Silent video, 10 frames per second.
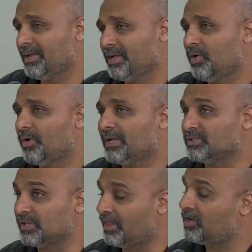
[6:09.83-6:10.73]

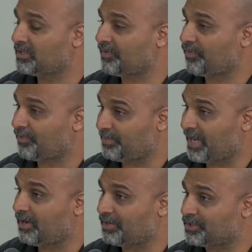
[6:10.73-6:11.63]
it's a little different from
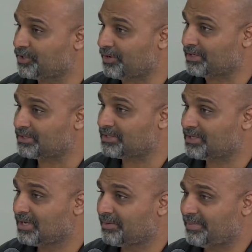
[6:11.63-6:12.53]
dental insurance
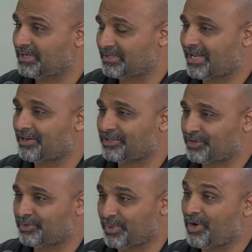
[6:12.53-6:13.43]
because dental
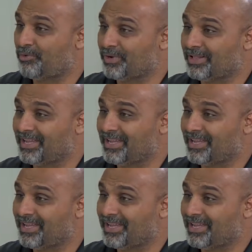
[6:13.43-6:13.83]
insurance, we don't really.